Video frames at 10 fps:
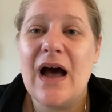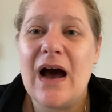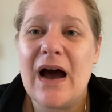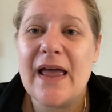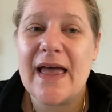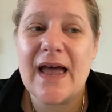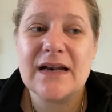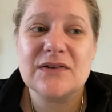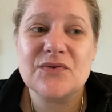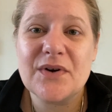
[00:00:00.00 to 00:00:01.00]
I
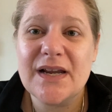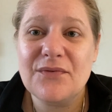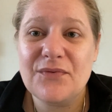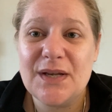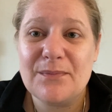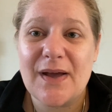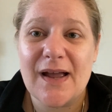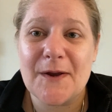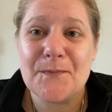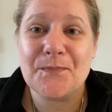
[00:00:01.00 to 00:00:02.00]
had great
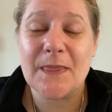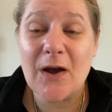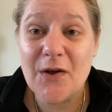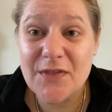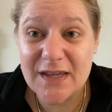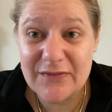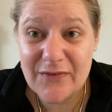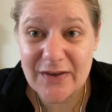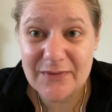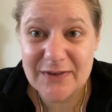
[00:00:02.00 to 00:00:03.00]
feedback on the
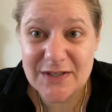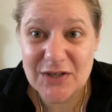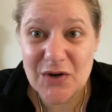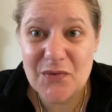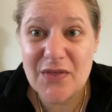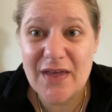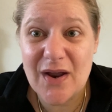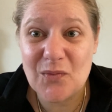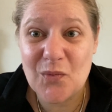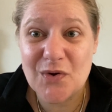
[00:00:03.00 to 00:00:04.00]
giveaway video
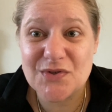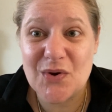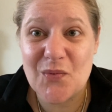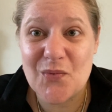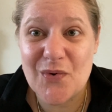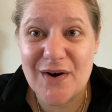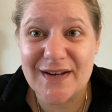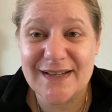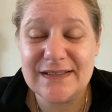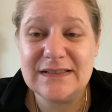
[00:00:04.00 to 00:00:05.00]
that was
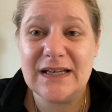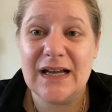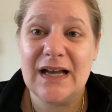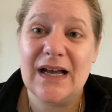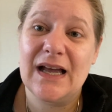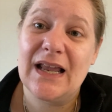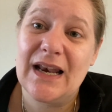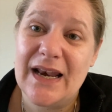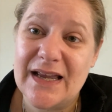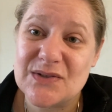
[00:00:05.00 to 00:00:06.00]
running
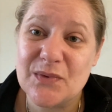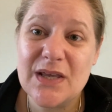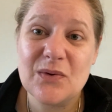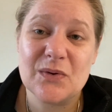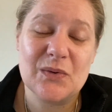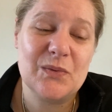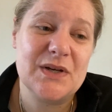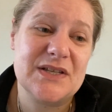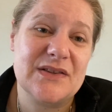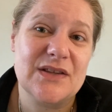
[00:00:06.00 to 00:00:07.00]
last week
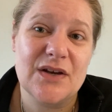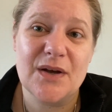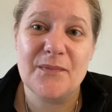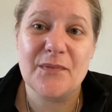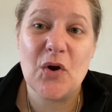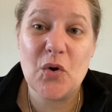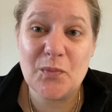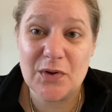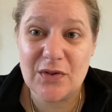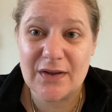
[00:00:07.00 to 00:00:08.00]
with the
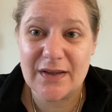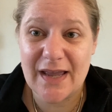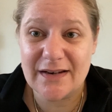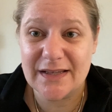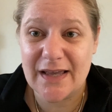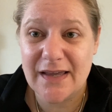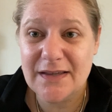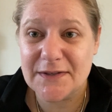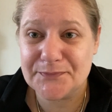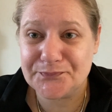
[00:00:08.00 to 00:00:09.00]
opal candy
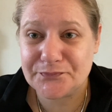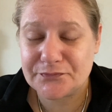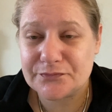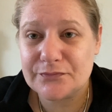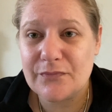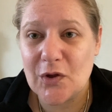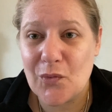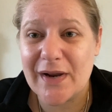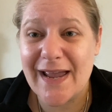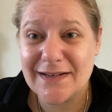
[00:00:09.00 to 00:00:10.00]
cake,
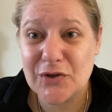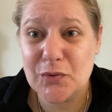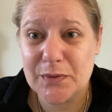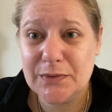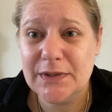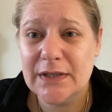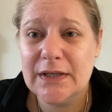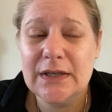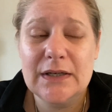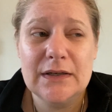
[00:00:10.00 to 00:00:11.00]
or candy opal.
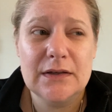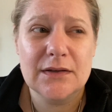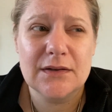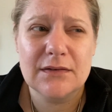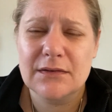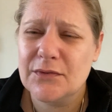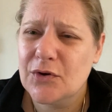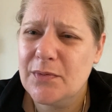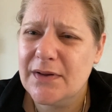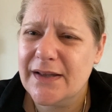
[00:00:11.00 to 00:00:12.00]

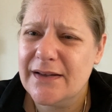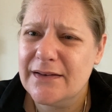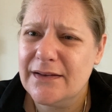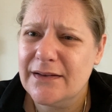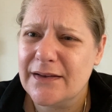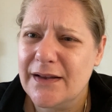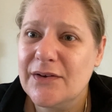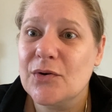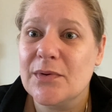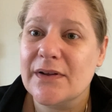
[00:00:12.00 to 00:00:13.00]
Opal candy?
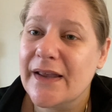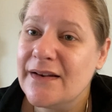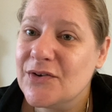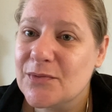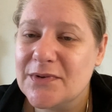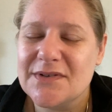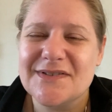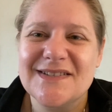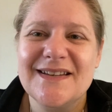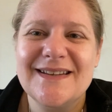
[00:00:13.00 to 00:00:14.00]
Candy opal. Candy opal.
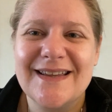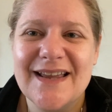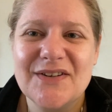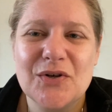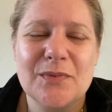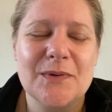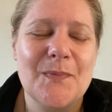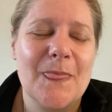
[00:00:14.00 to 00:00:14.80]
Candy candy opal.